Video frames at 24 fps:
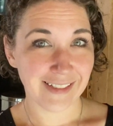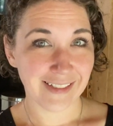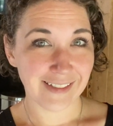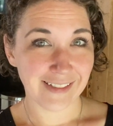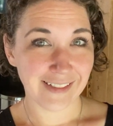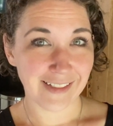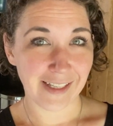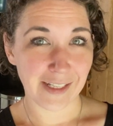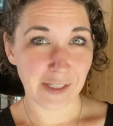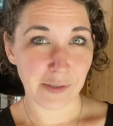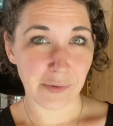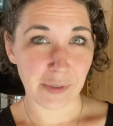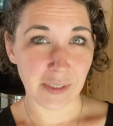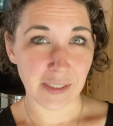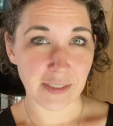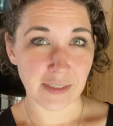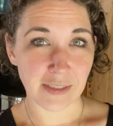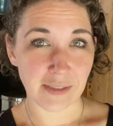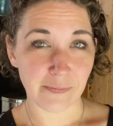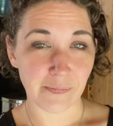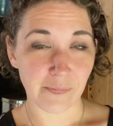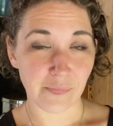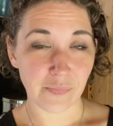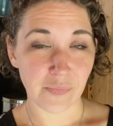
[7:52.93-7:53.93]
Anyways,
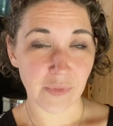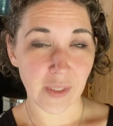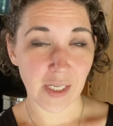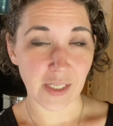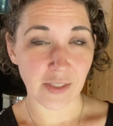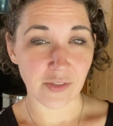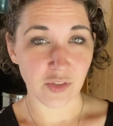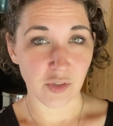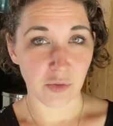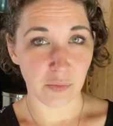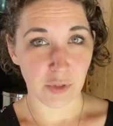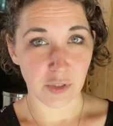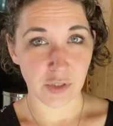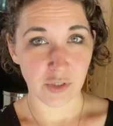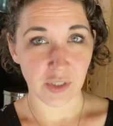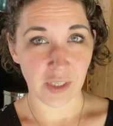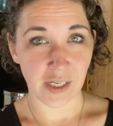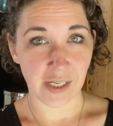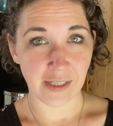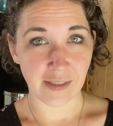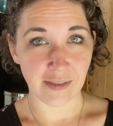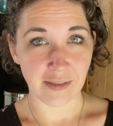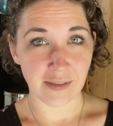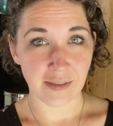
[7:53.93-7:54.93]
thanks so much,
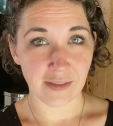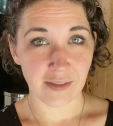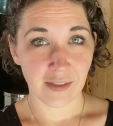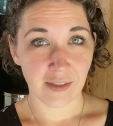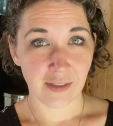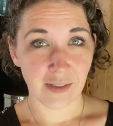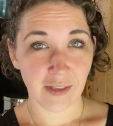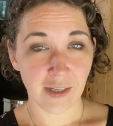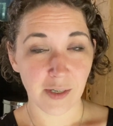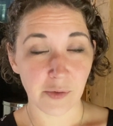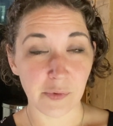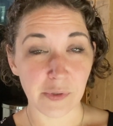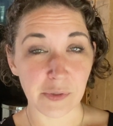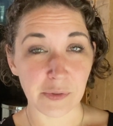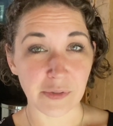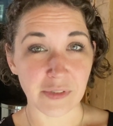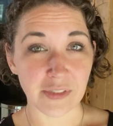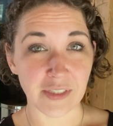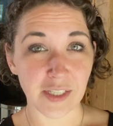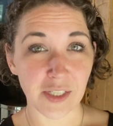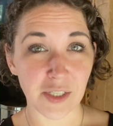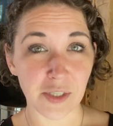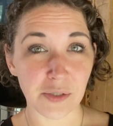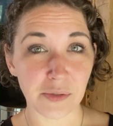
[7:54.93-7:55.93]
guys. And we will
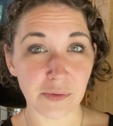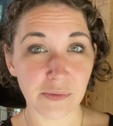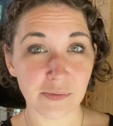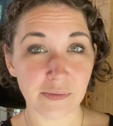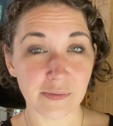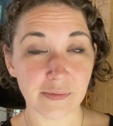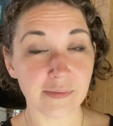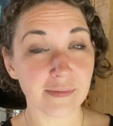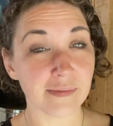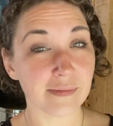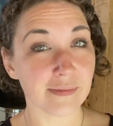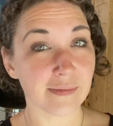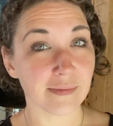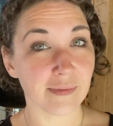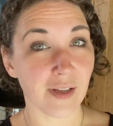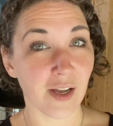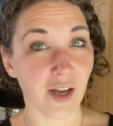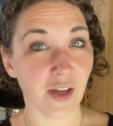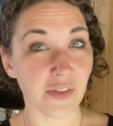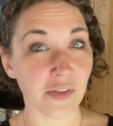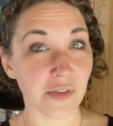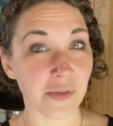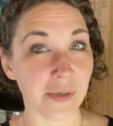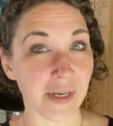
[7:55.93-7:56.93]
see you
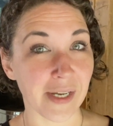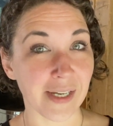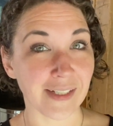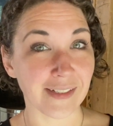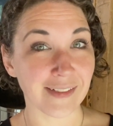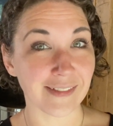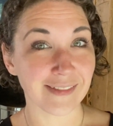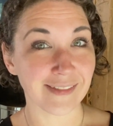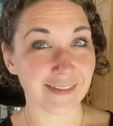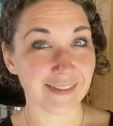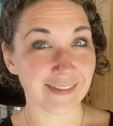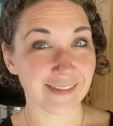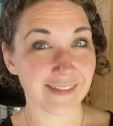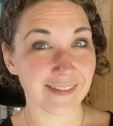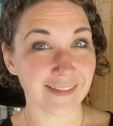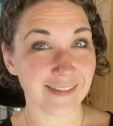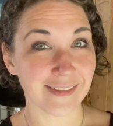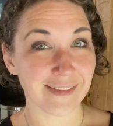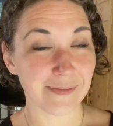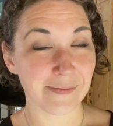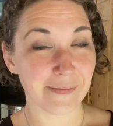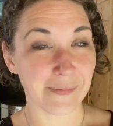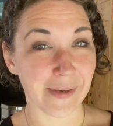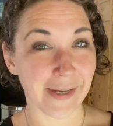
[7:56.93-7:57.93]
on the way.
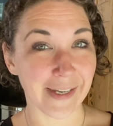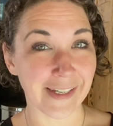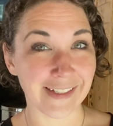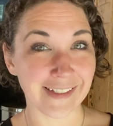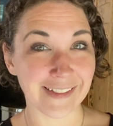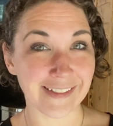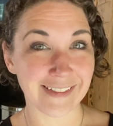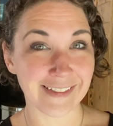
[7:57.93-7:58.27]
Bye.